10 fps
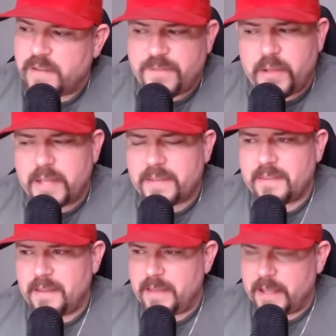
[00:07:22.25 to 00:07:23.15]
It felt like
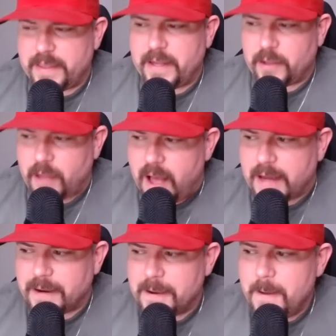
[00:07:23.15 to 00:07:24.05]
they did a
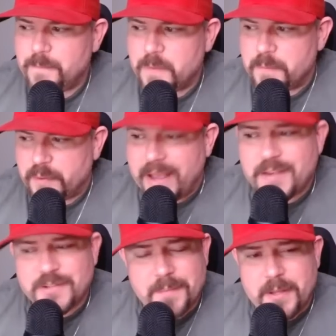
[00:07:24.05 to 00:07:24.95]
lot, but they
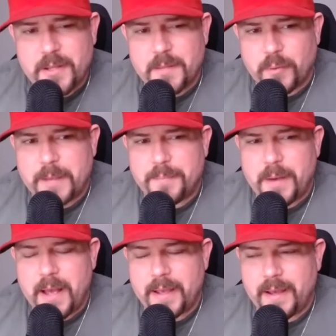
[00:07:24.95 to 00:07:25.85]
actually got beat on the break
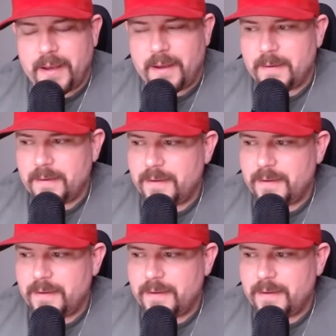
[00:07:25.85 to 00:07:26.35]
by